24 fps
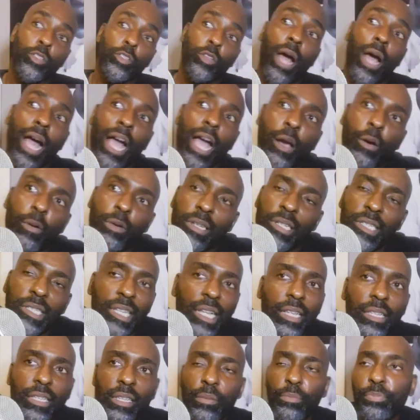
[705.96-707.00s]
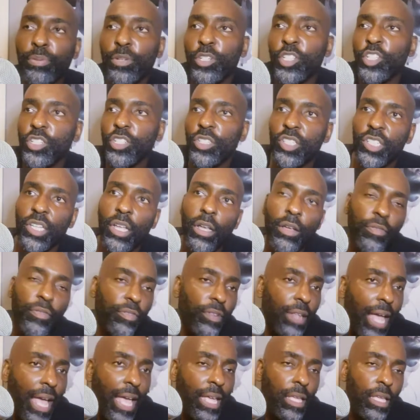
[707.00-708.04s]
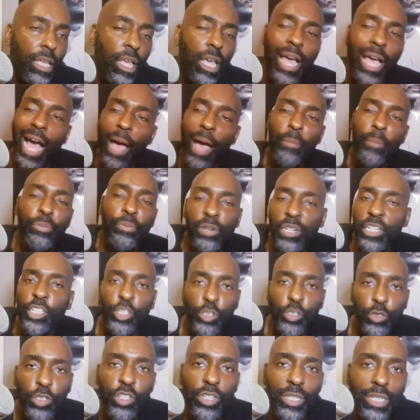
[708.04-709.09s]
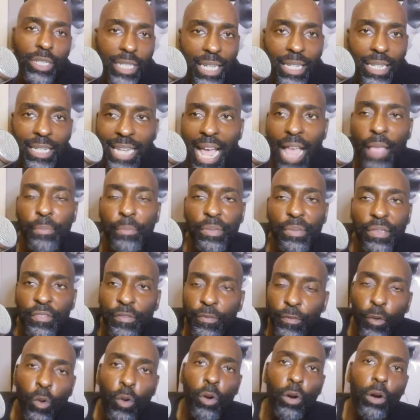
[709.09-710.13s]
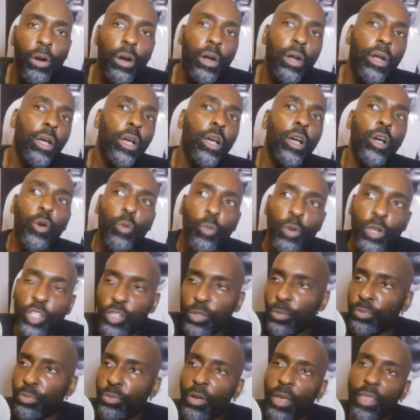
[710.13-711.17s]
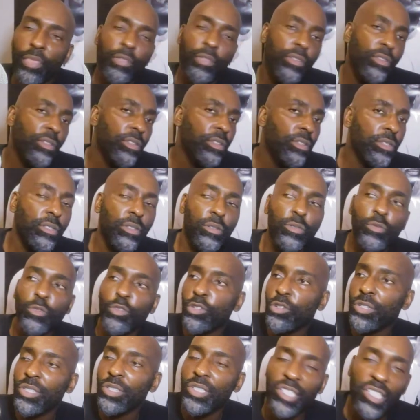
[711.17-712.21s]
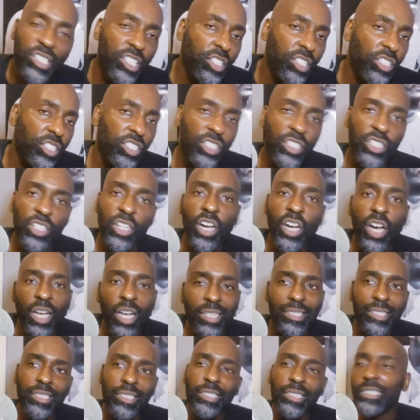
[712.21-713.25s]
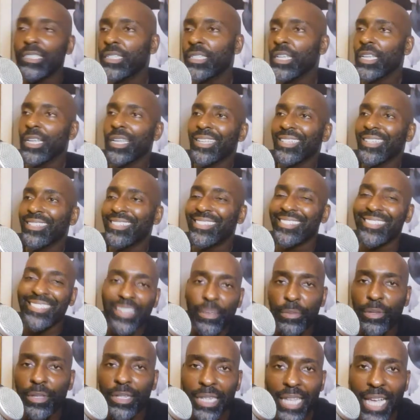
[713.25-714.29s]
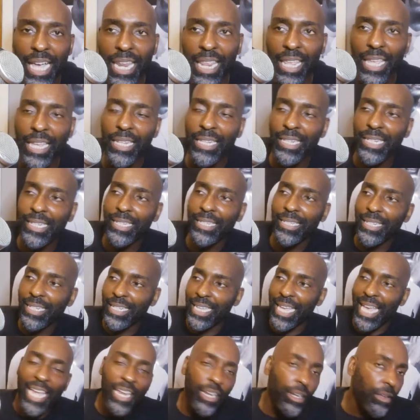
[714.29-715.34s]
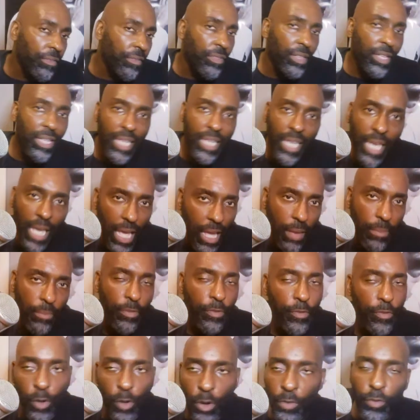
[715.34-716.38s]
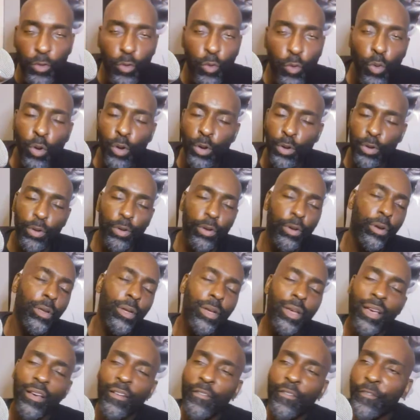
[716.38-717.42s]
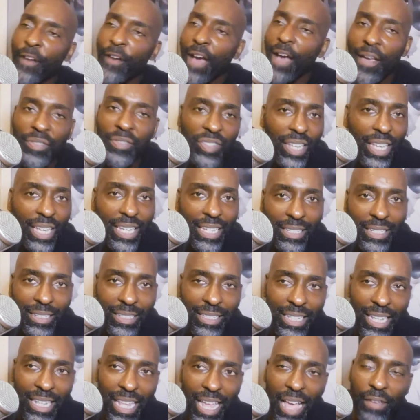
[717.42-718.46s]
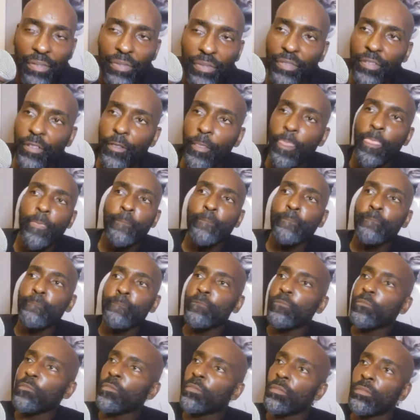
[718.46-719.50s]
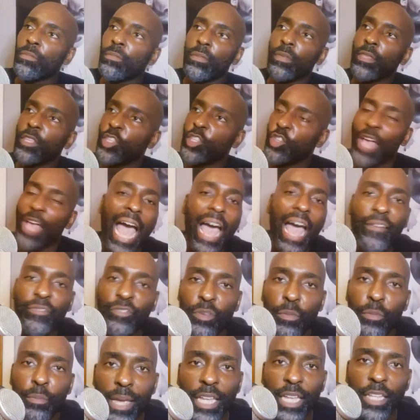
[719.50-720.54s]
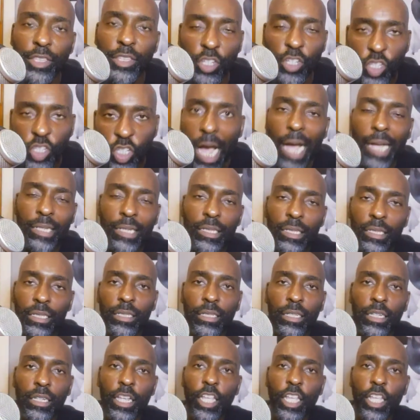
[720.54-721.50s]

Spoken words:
So I always tell them, put yourself like, I'm pretty sure you did that before with your brothers or with your sisters and cousin, simulating the end of the game, fourth quarter, 5 seconds left. You have to make the shot.